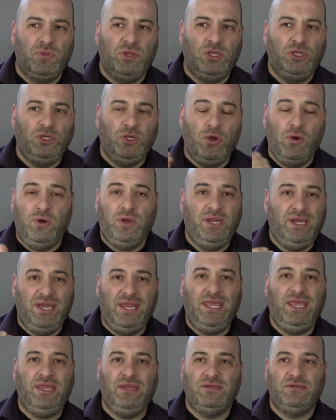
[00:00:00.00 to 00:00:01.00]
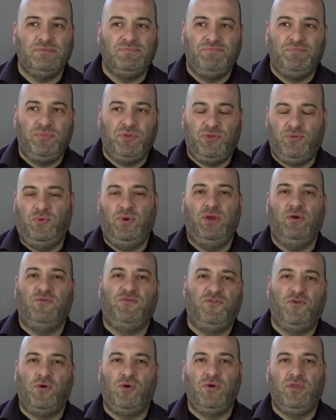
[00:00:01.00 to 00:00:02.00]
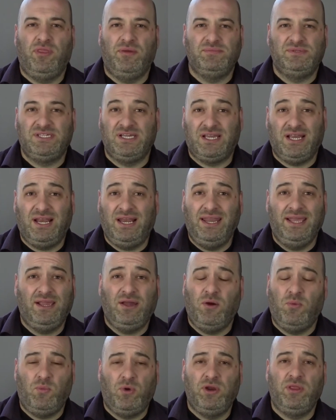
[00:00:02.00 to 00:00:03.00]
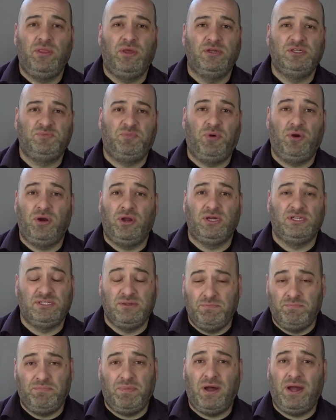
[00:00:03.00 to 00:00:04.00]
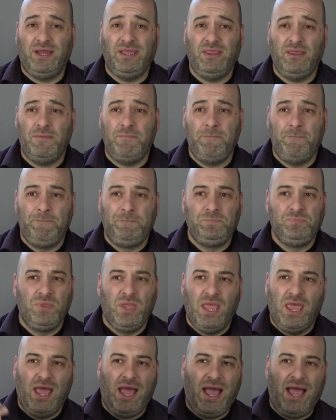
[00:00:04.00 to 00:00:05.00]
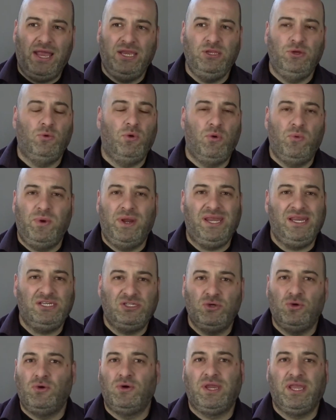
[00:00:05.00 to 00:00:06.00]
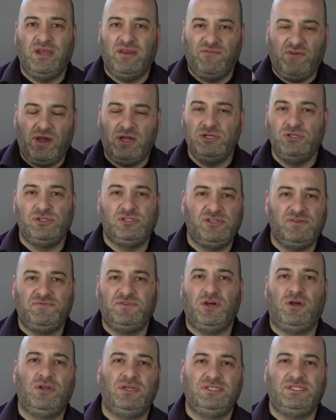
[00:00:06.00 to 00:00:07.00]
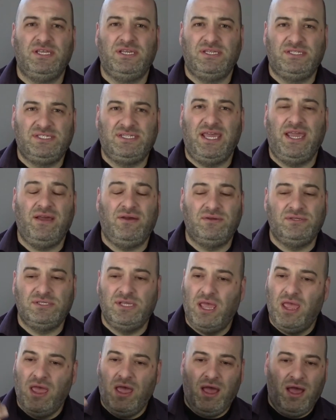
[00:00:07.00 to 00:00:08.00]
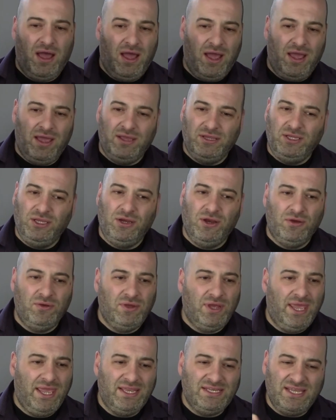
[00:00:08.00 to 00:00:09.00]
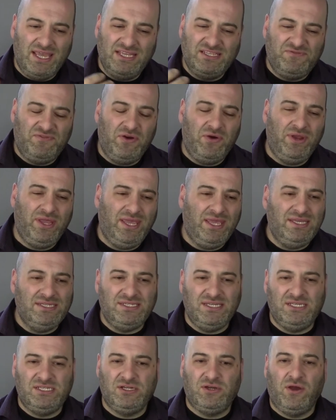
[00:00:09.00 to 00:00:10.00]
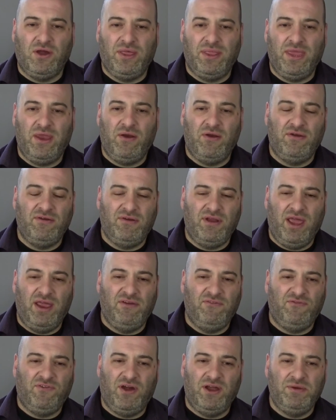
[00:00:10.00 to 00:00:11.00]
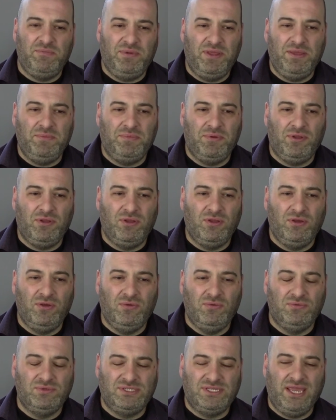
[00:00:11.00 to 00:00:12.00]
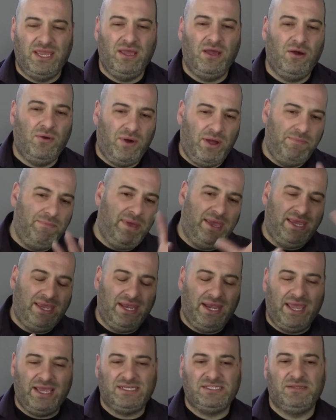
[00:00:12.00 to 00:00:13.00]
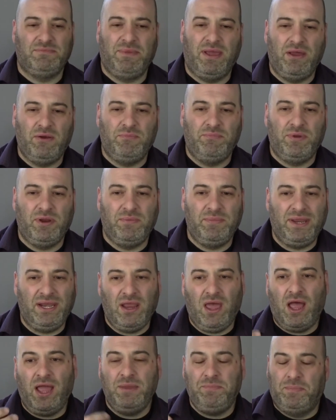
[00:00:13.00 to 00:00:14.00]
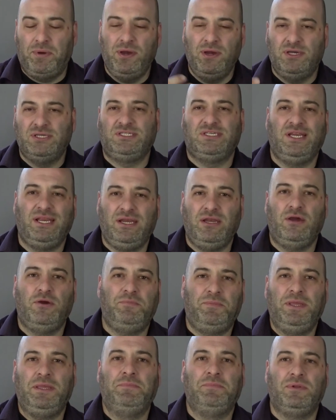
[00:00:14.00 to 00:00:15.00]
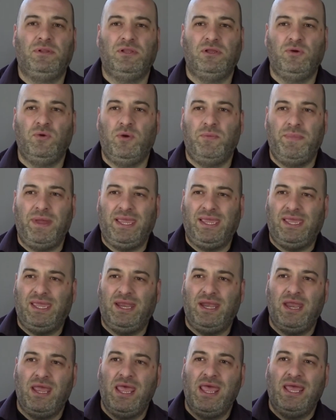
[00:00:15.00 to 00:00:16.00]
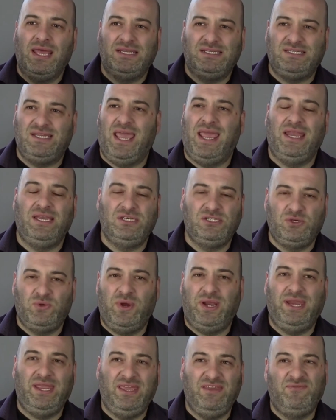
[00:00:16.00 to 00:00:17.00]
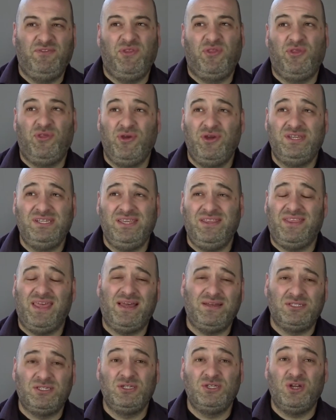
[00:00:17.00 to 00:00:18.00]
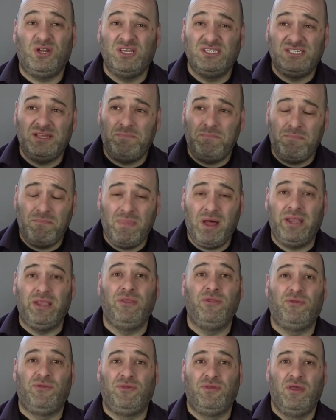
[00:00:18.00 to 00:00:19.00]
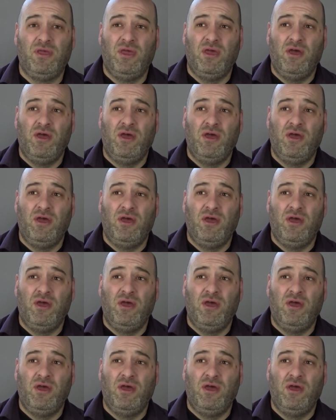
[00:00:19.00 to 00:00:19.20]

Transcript: you only need 3 or 4 of them to click on one of those products and buy them, and you're already talking of hundreds of dollars in sales. You know, it's very easy to go out there and find people who say, oh, I'm making X amount. But I mean, I personally know people who are making $10, $20, even $30,000 a month